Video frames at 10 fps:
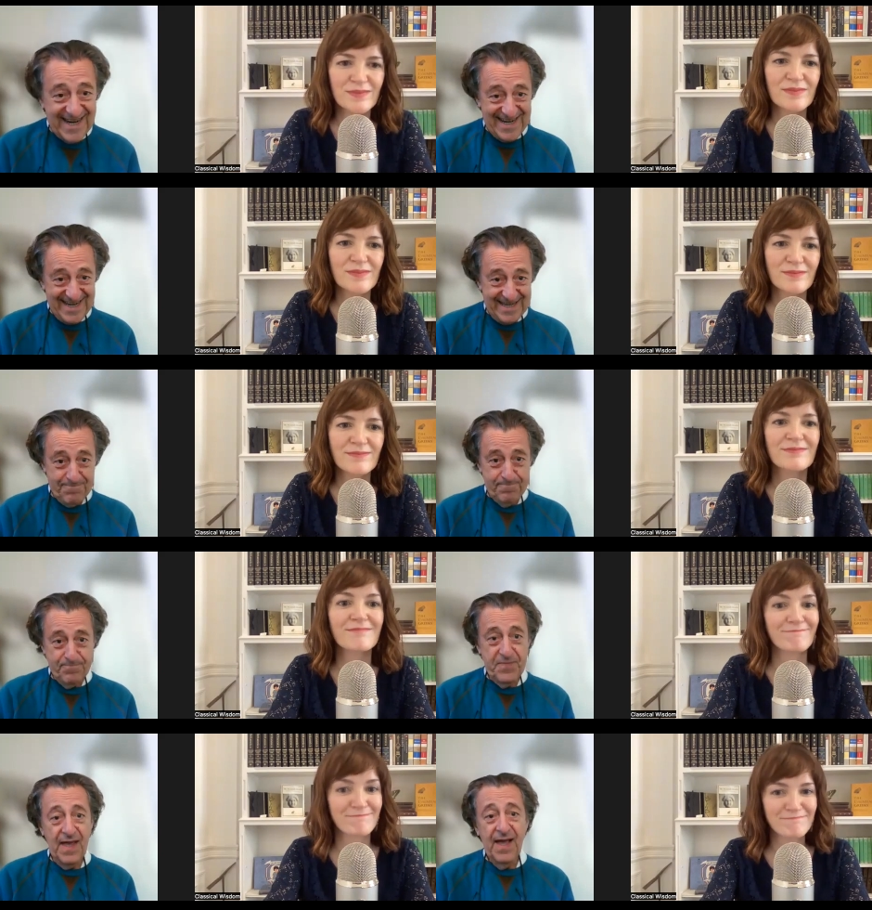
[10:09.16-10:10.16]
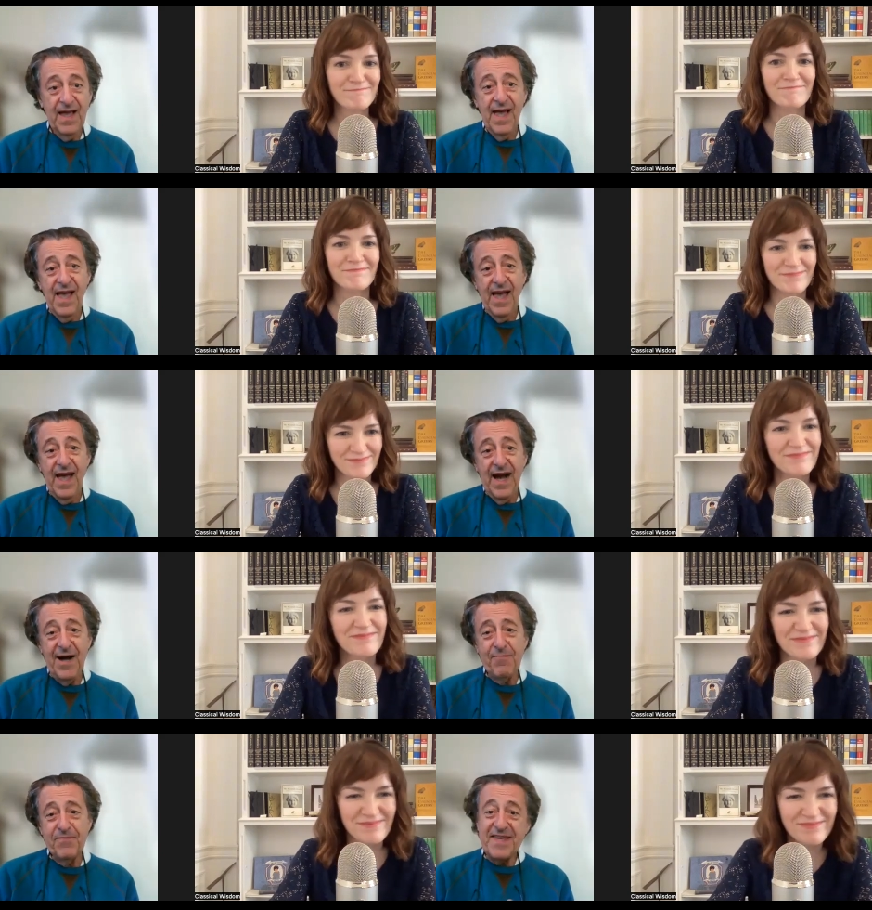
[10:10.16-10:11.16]
Speaker 1: eye. Hmm.
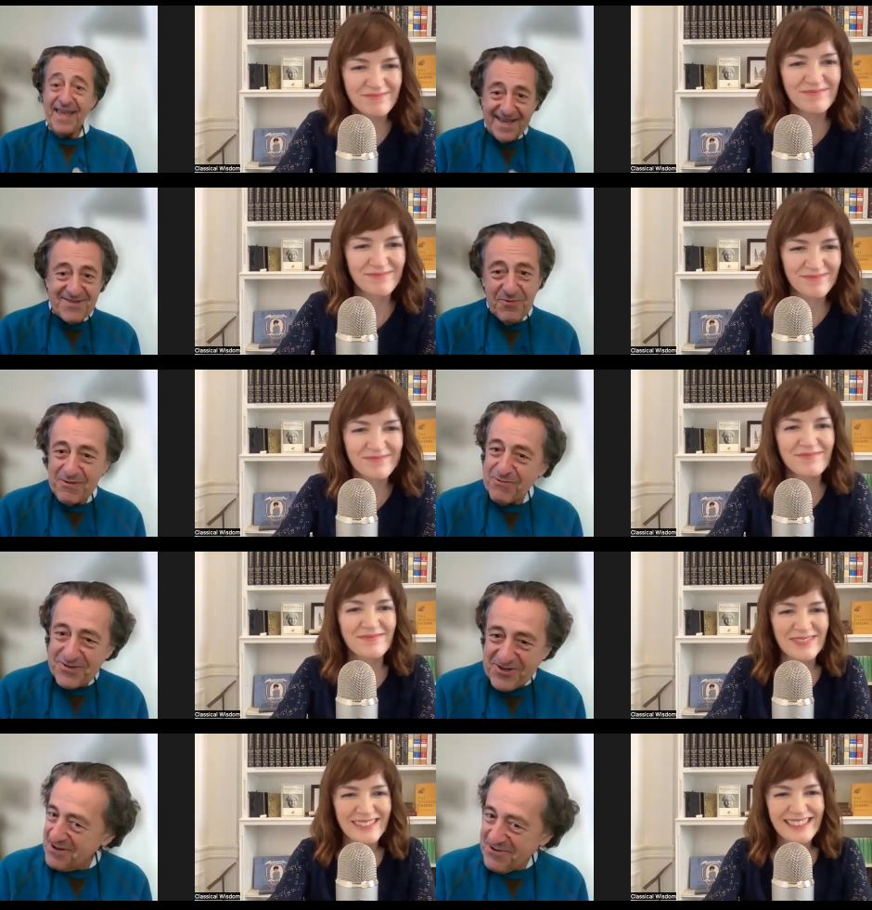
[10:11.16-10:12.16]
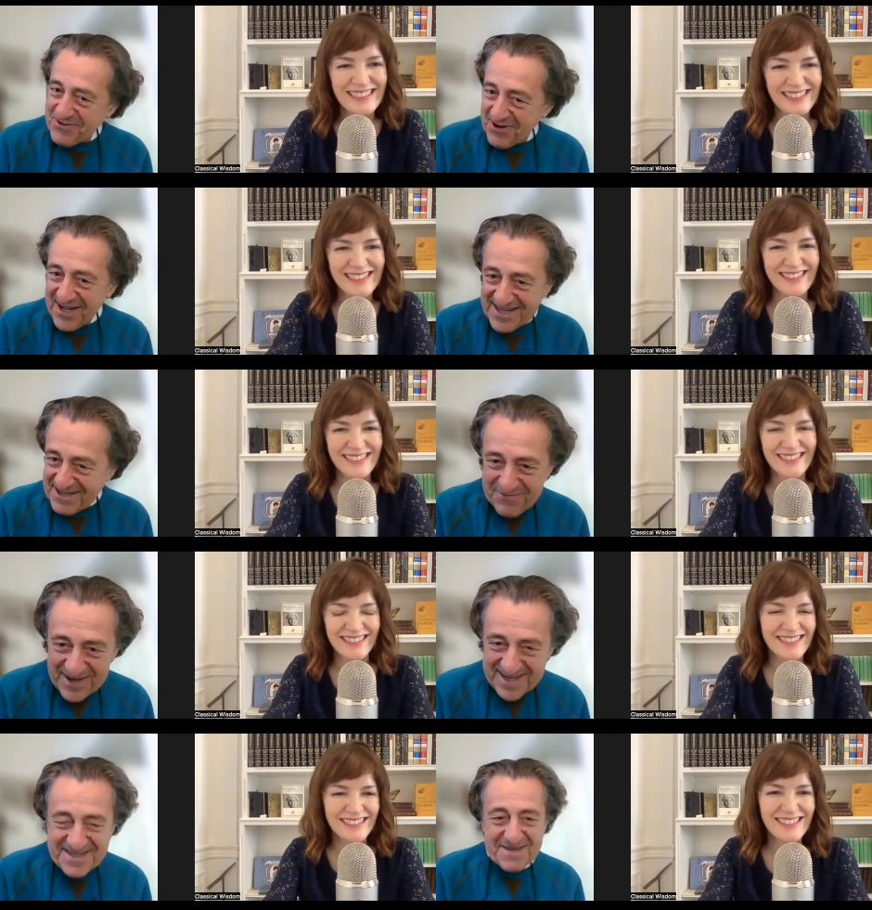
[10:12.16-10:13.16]
Um, yes, we were still trying to
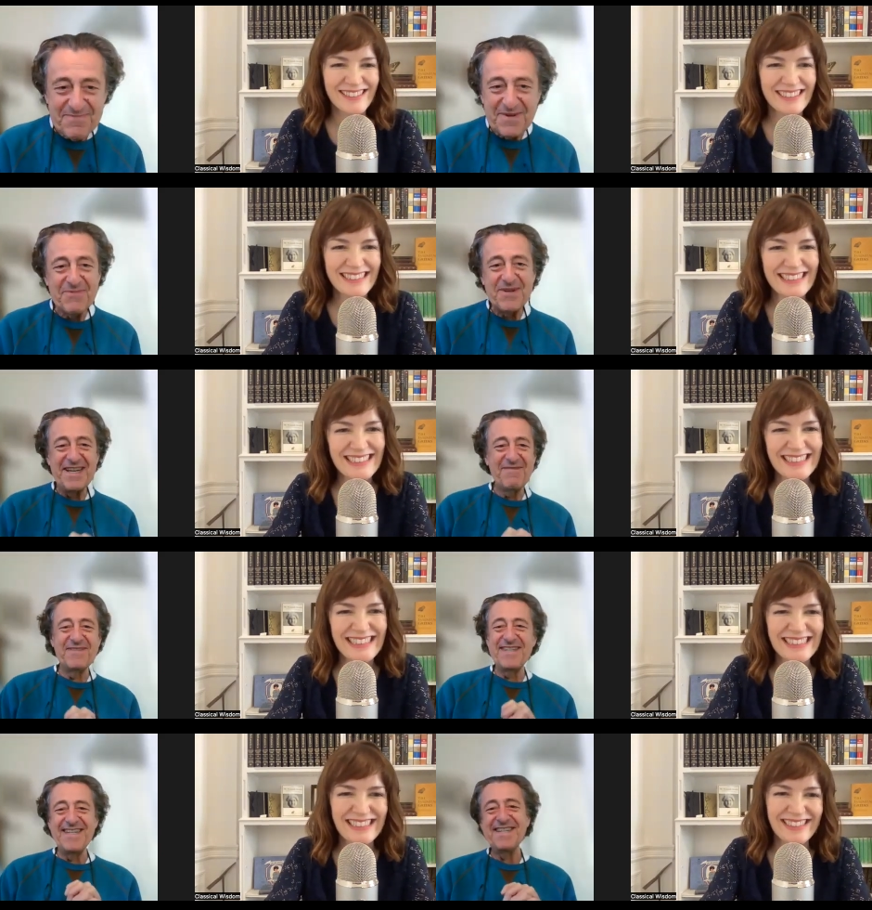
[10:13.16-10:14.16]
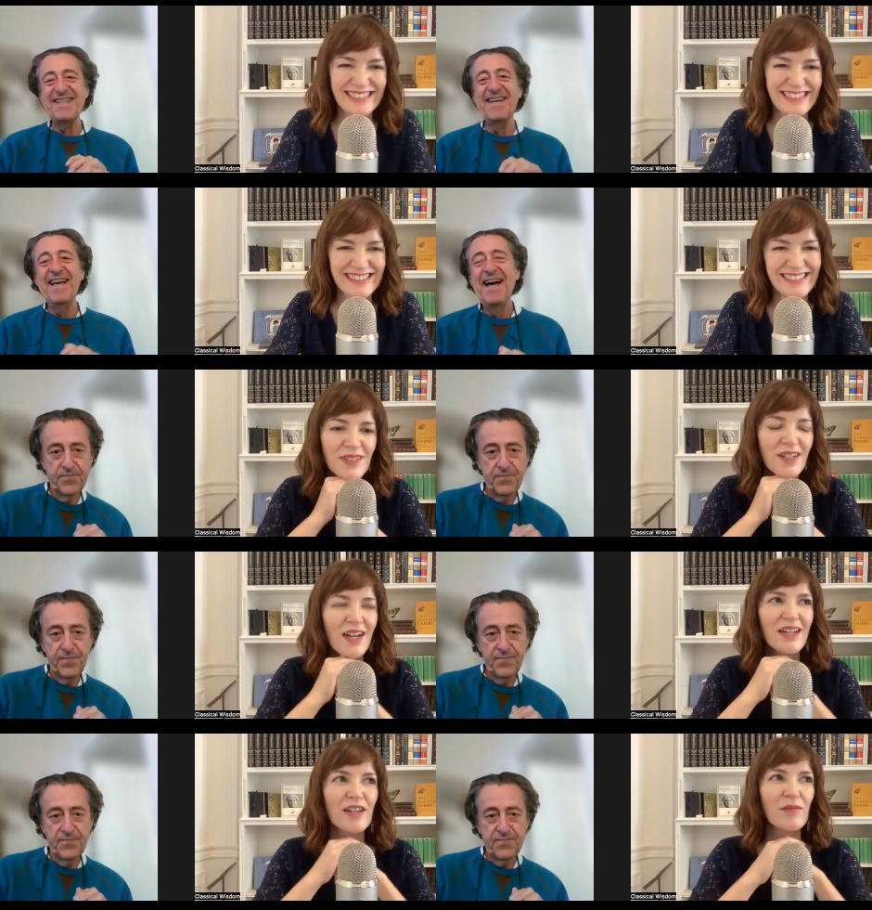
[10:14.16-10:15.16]
find it, but we never did.
Speaker 2: I
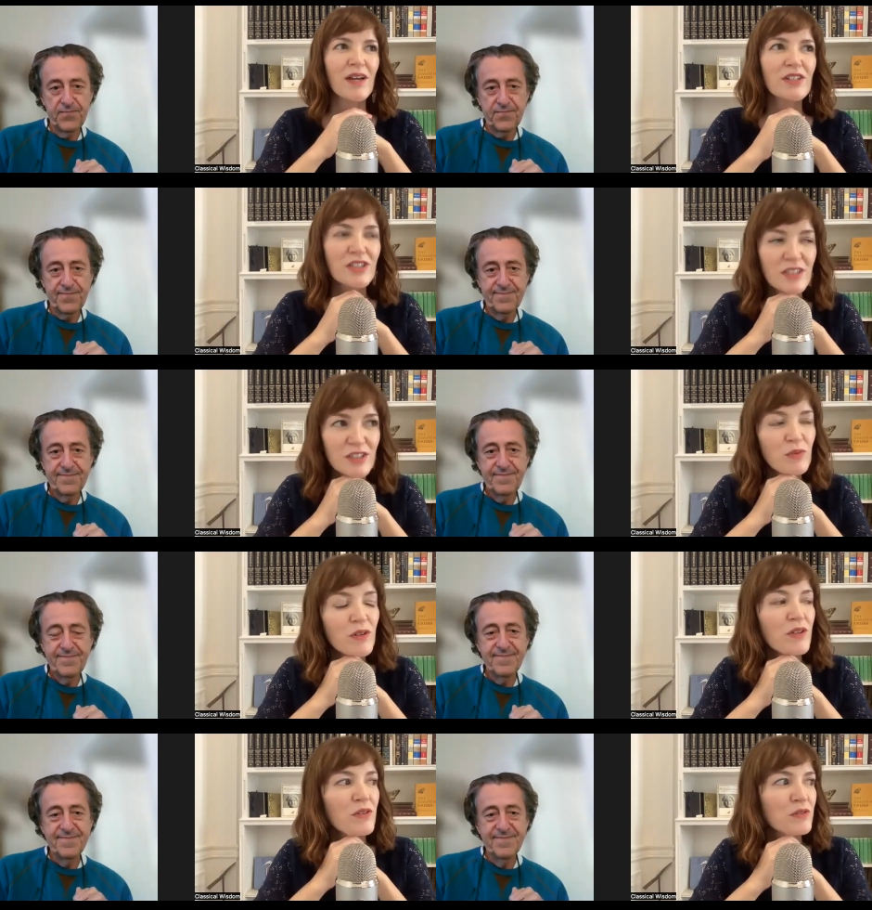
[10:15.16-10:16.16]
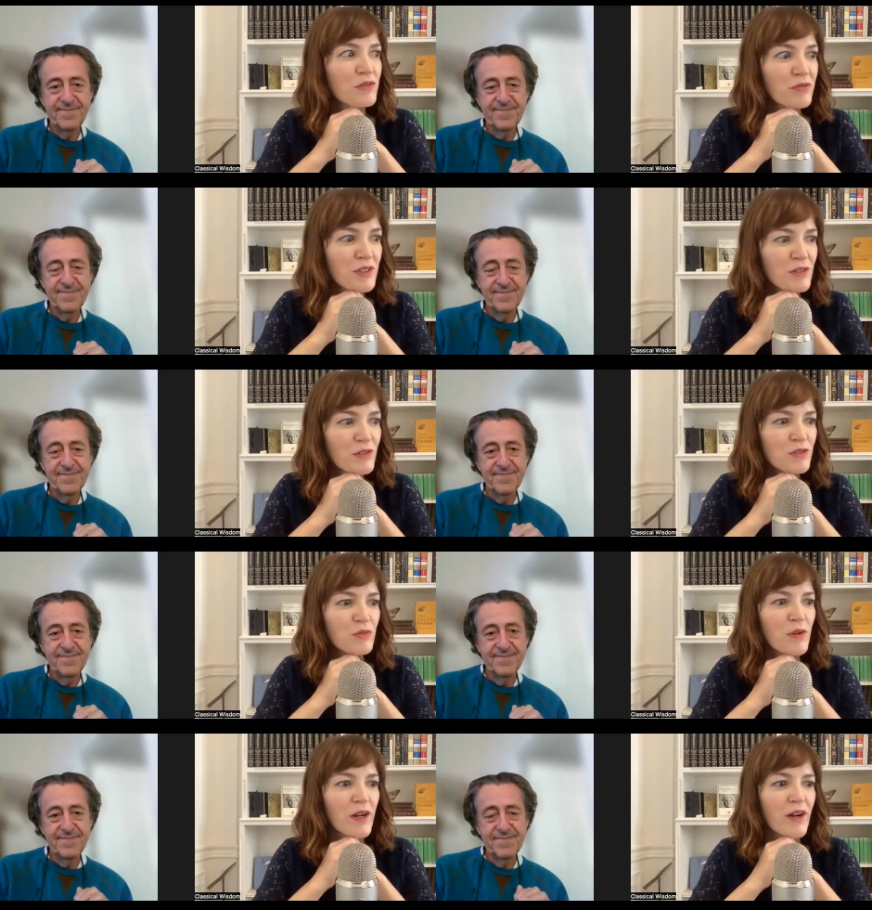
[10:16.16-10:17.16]
can imagine it's one of those fields
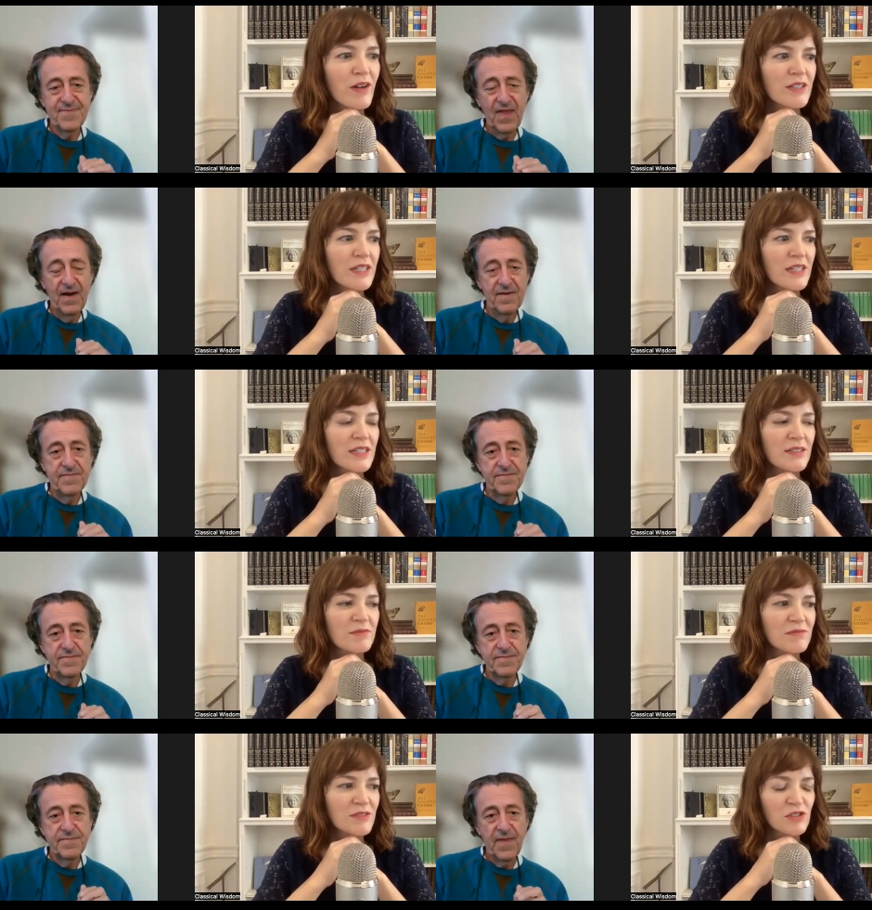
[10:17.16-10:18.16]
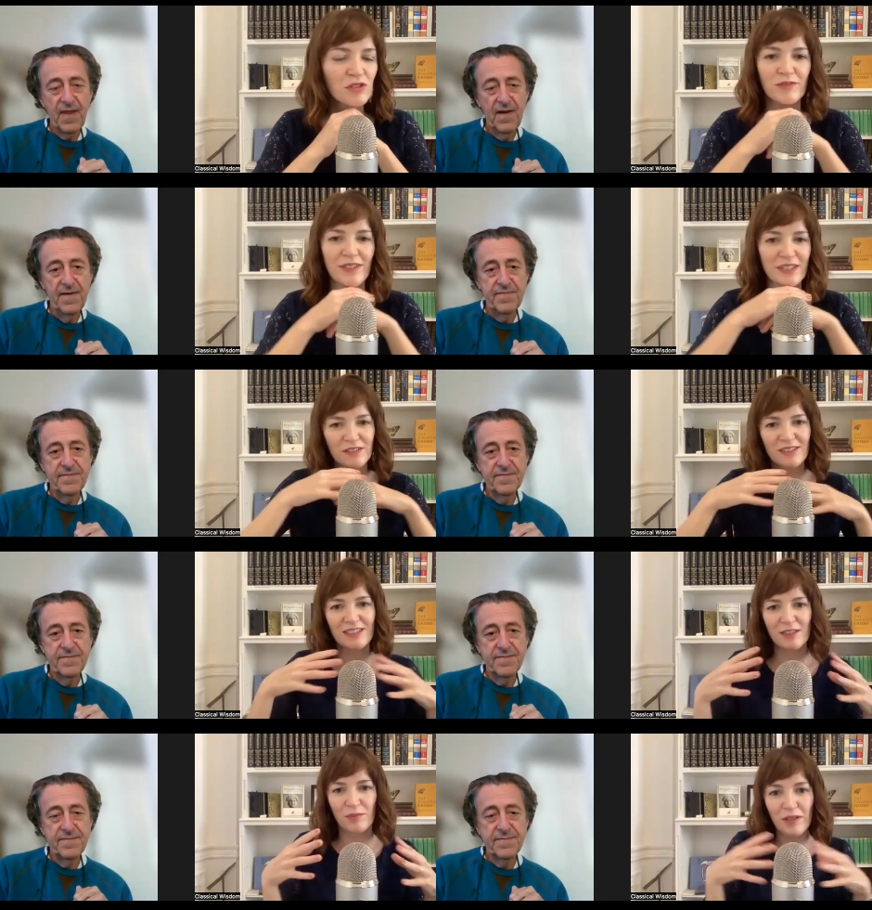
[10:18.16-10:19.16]
where sort of
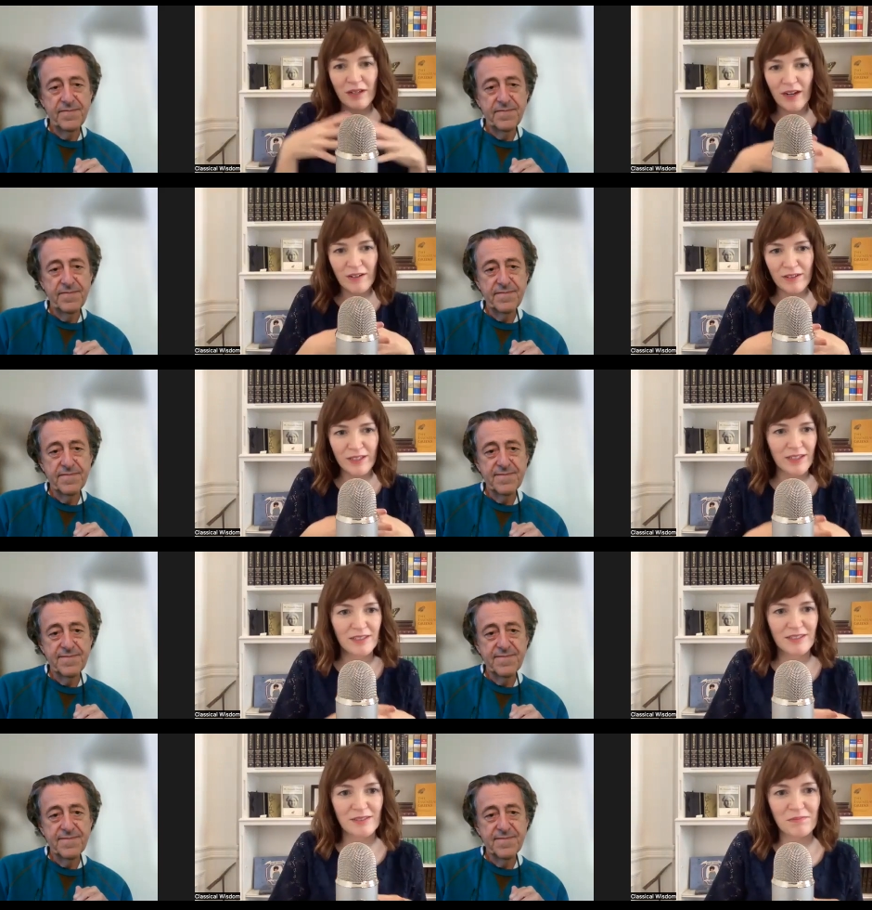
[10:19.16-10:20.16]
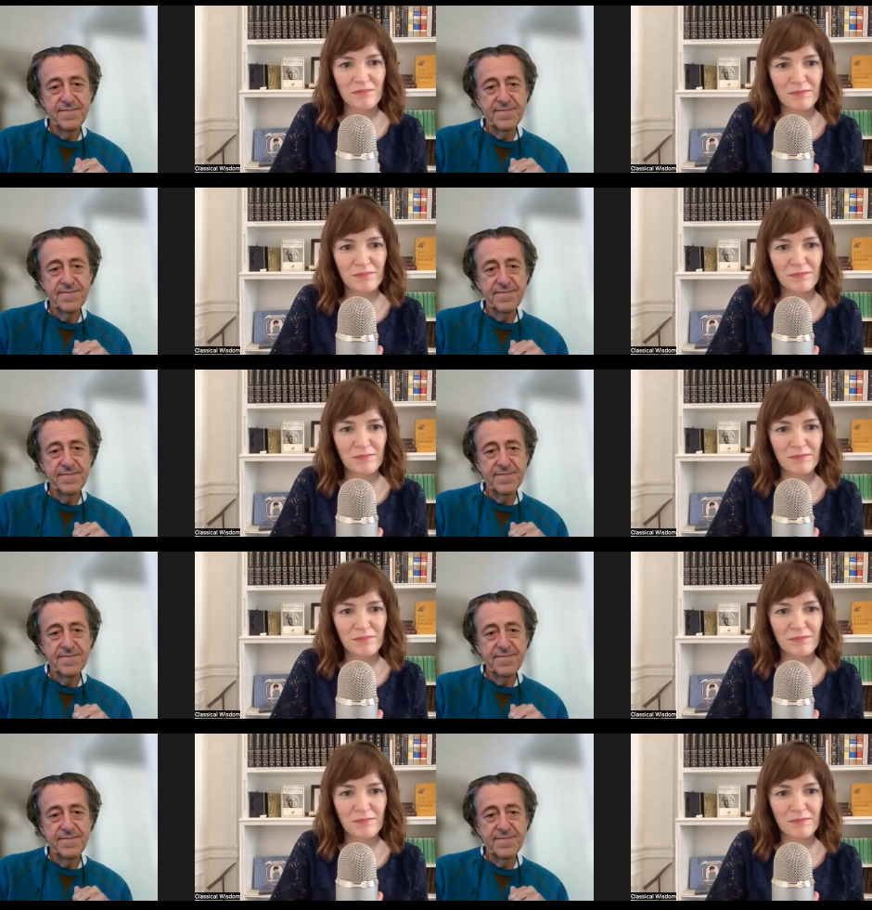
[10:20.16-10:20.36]
interdisciplinary